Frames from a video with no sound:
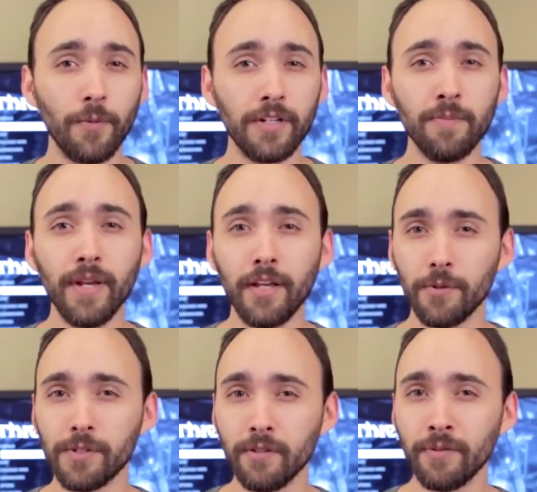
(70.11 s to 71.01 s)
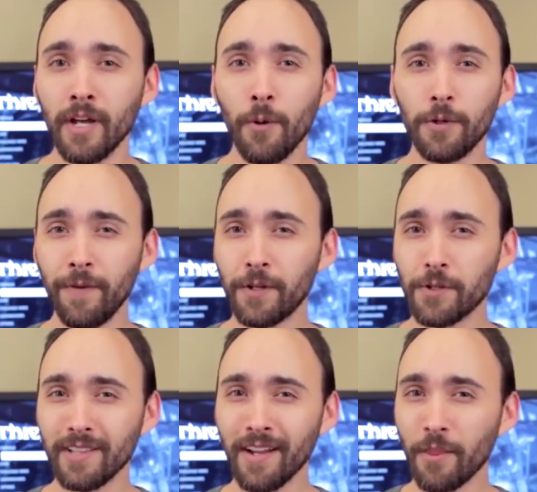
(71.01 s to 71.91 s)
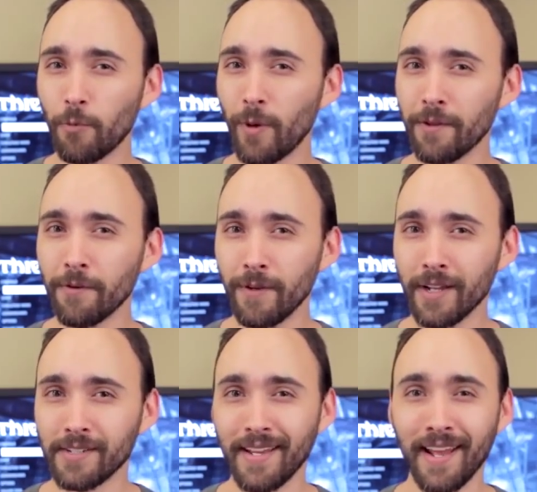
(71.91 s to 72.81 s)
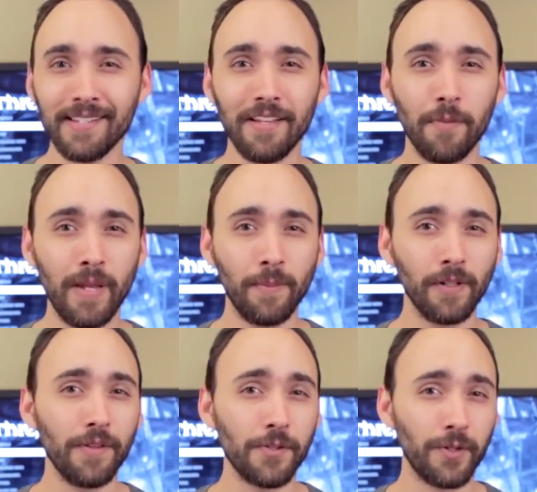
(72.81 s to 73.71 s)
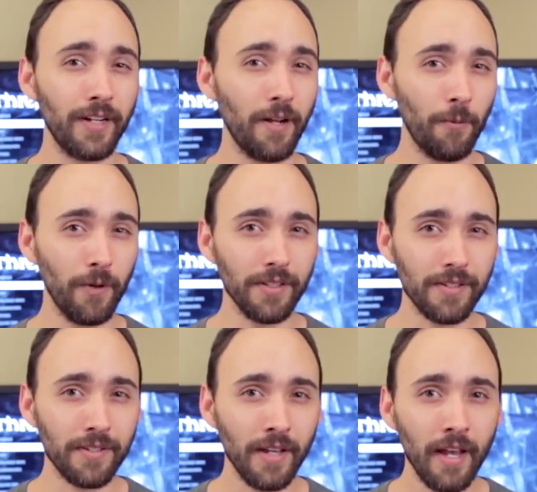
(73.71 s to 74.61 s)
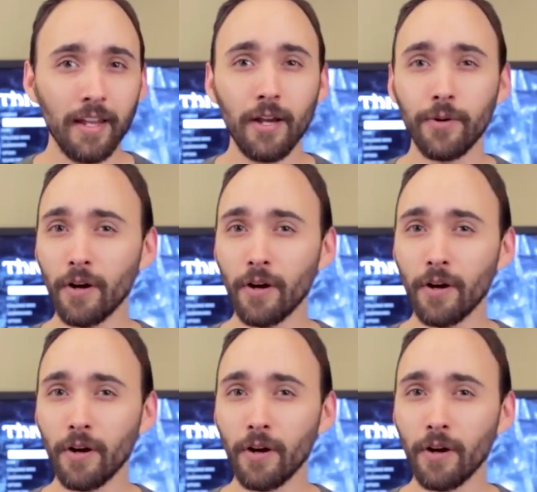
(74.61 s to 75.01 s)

we didn't make use of, which features a lot of the weather effects and has a lot of people on the screen at once. Now in